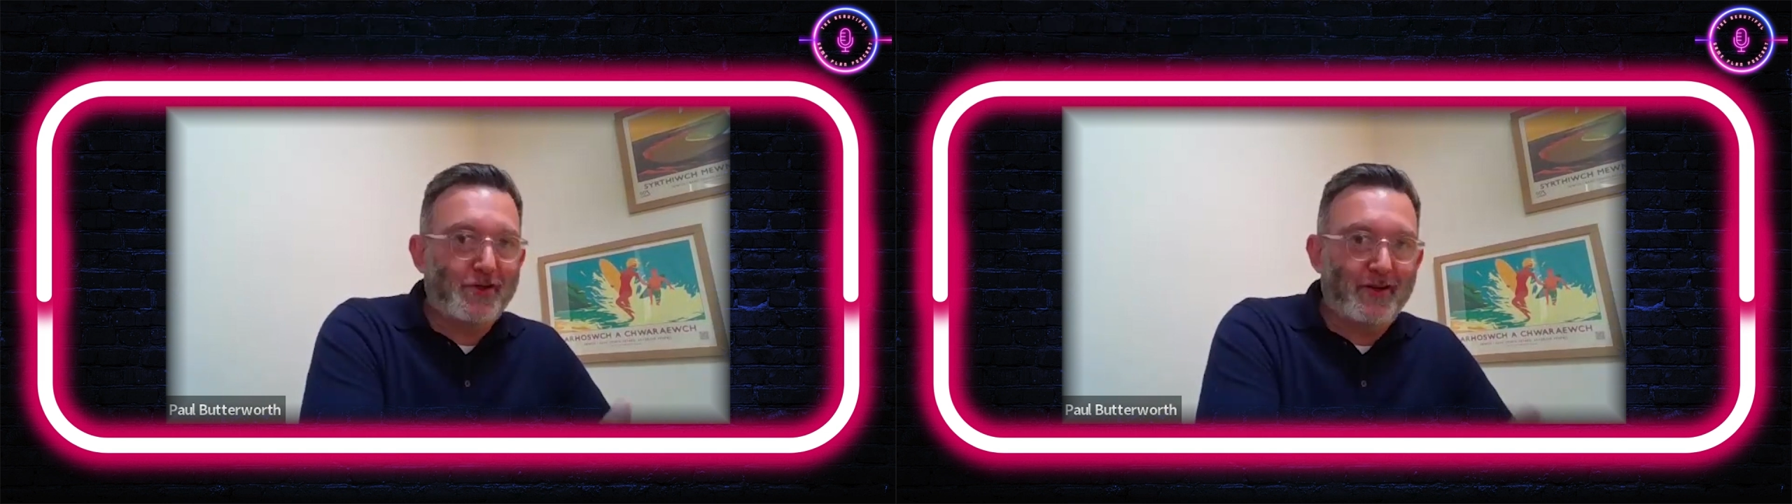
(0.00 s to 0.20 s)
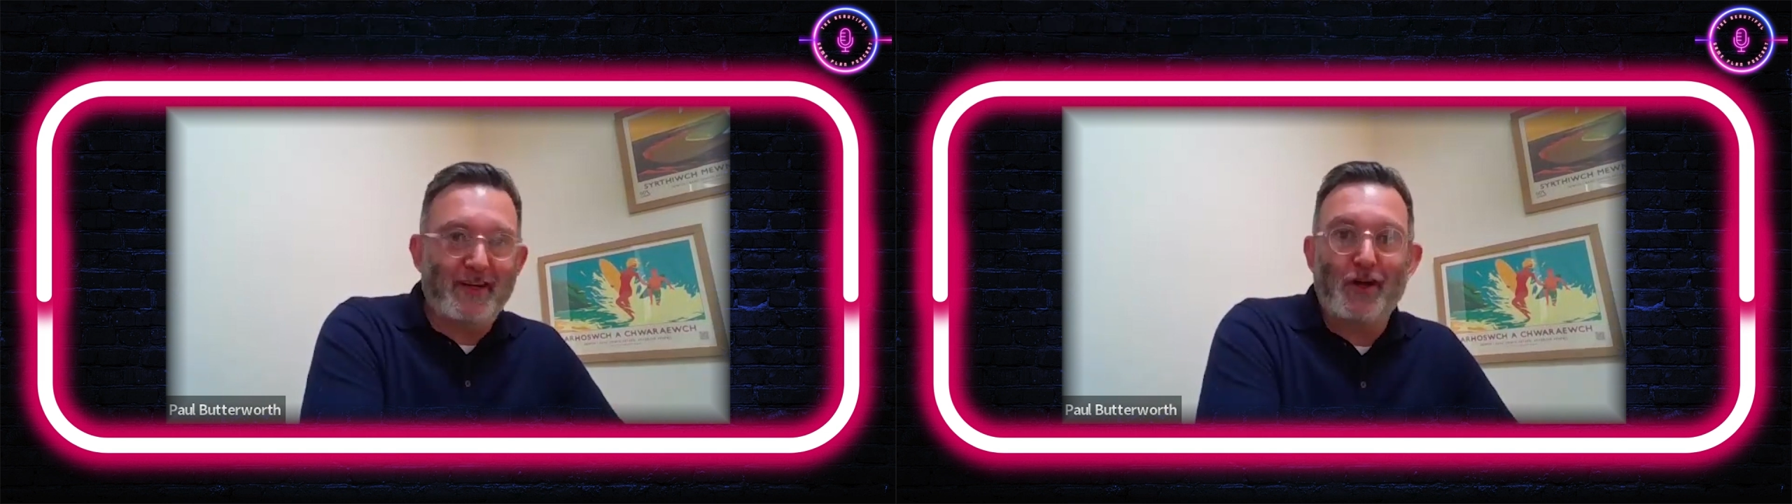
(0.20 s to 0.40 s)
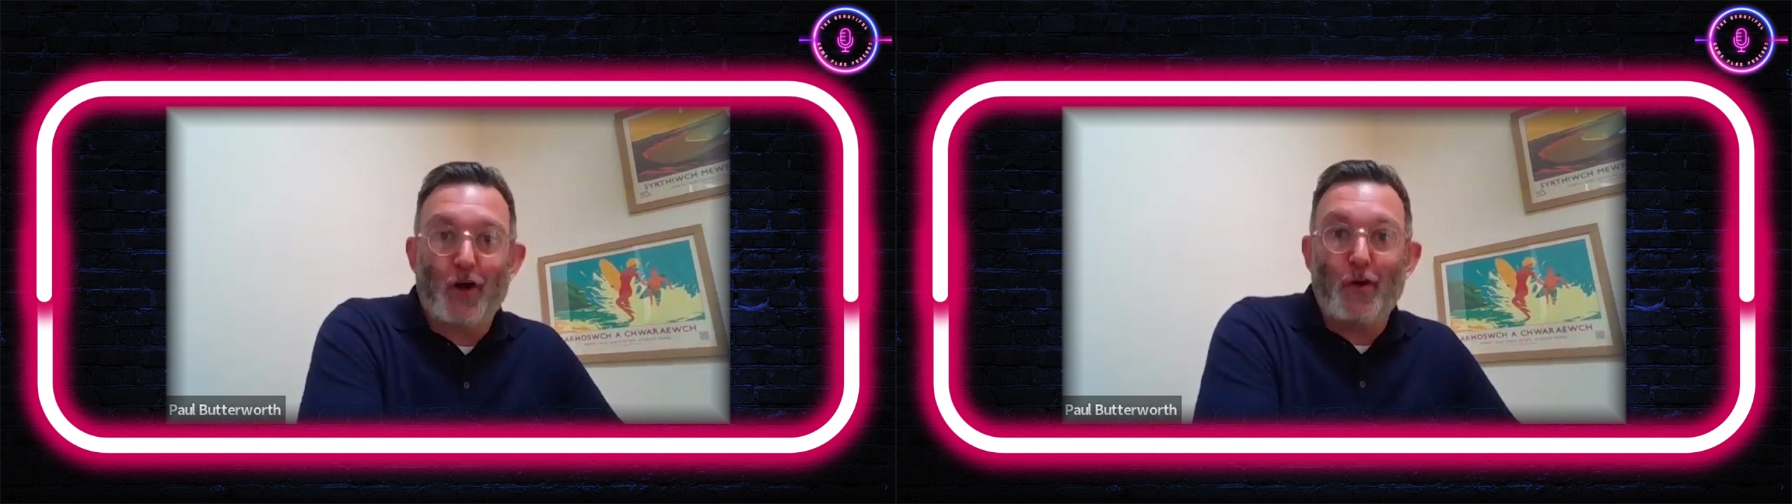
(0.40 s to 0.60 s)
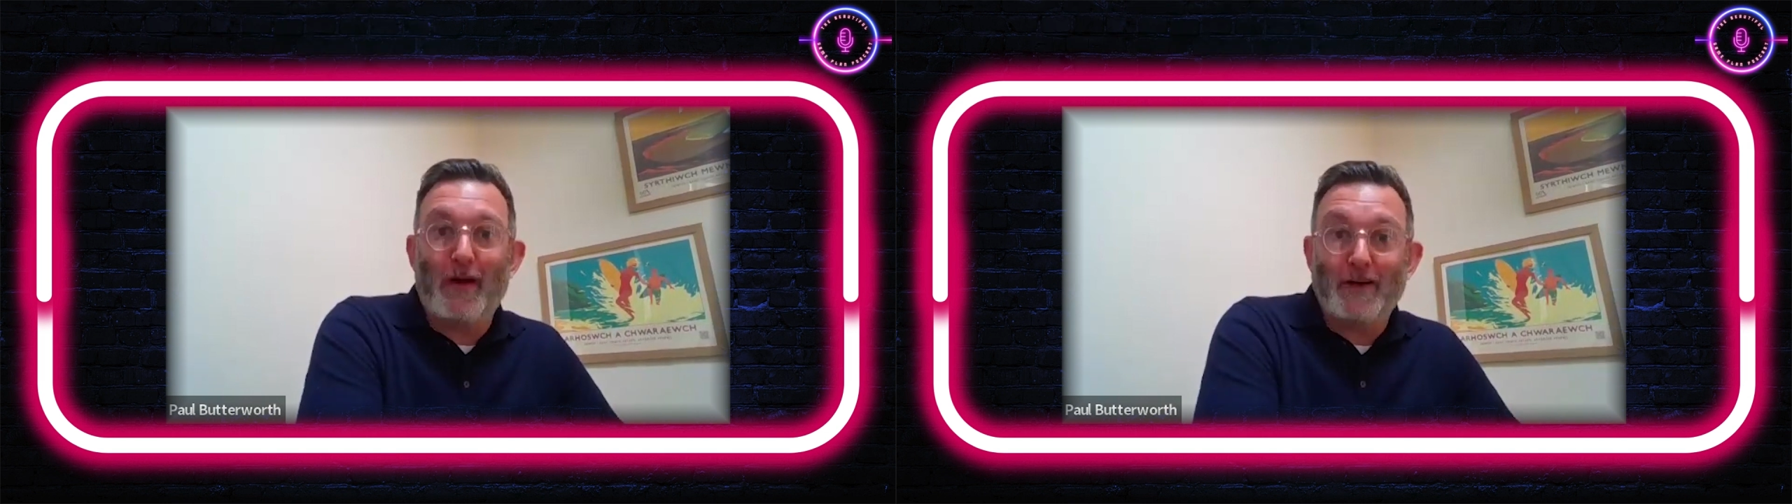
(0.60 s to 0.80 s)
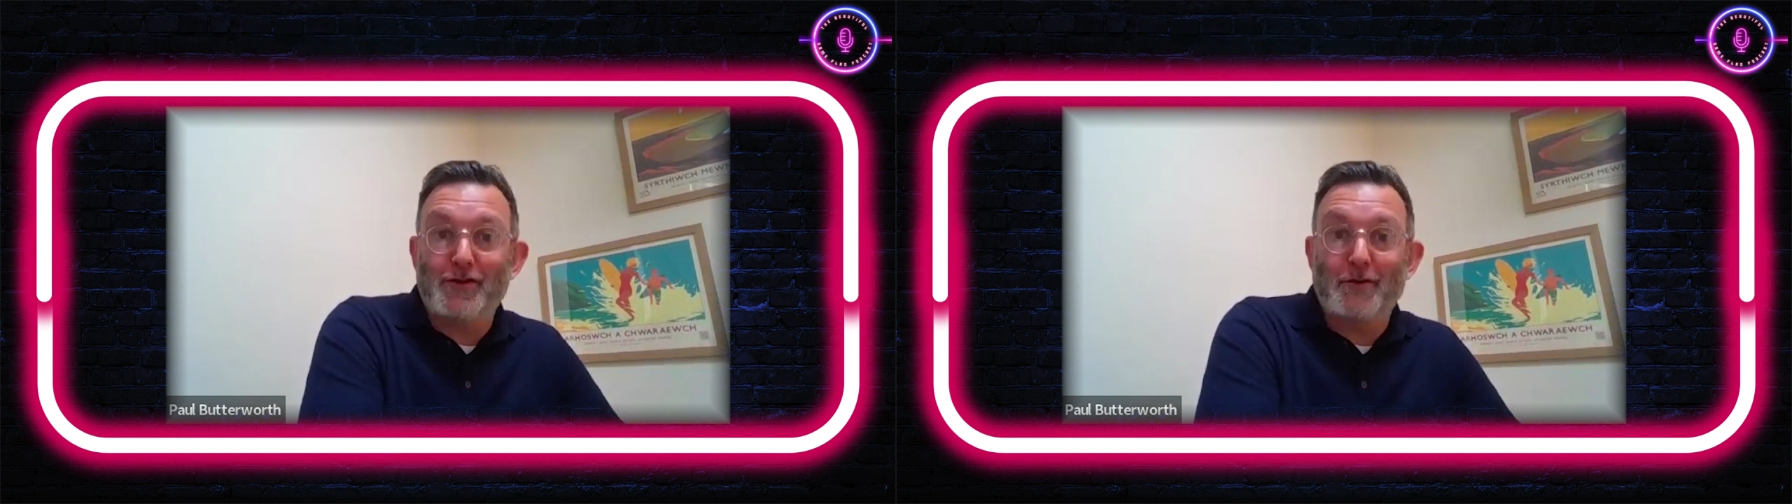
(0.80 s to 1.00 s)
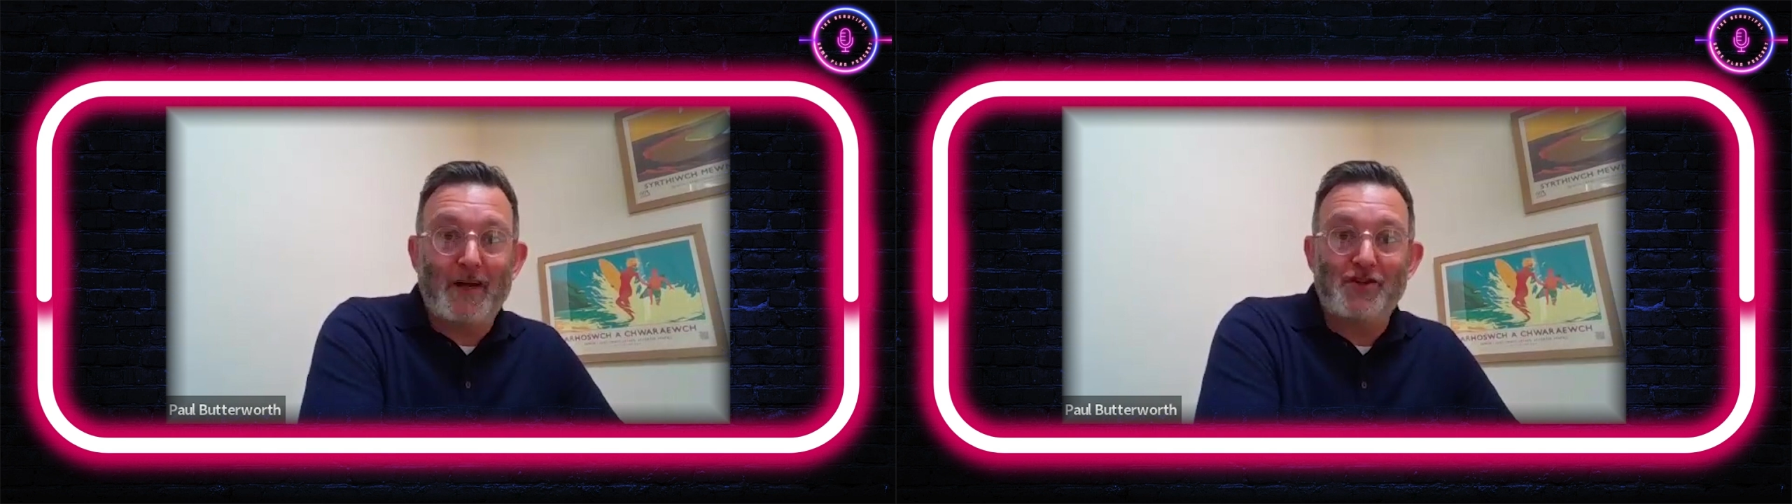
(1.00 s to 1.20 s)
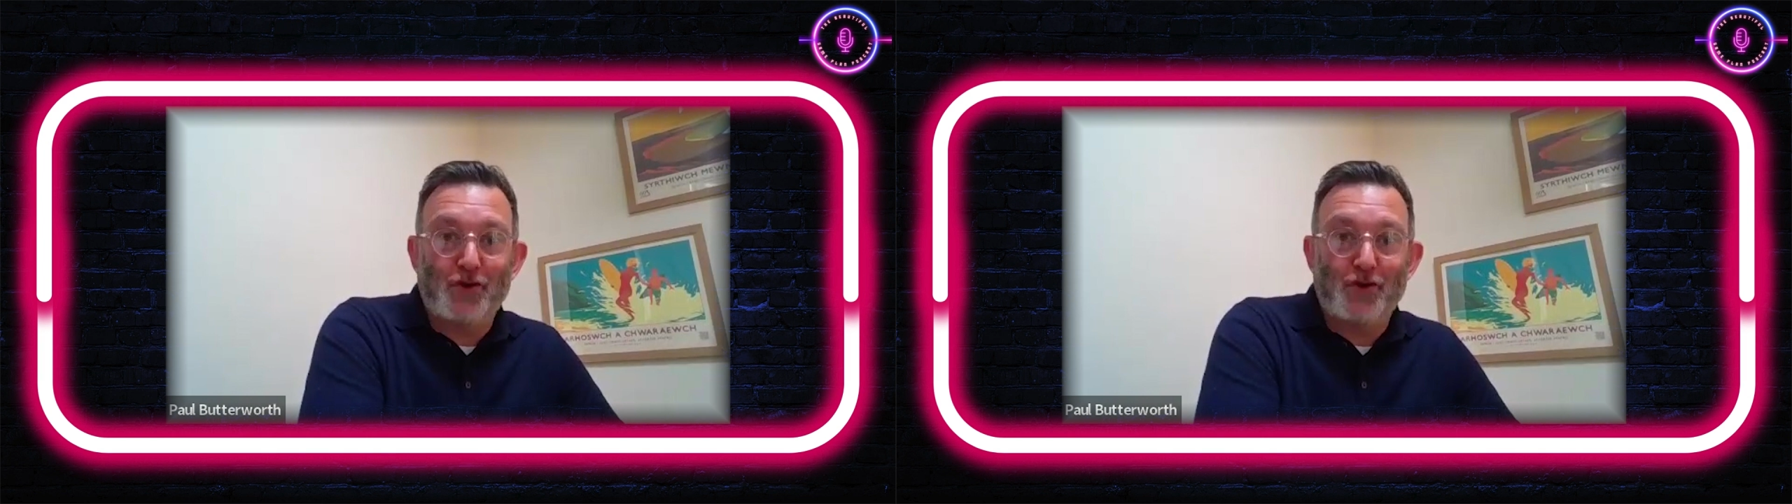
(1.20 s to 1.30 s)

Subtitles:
so they can go away and do their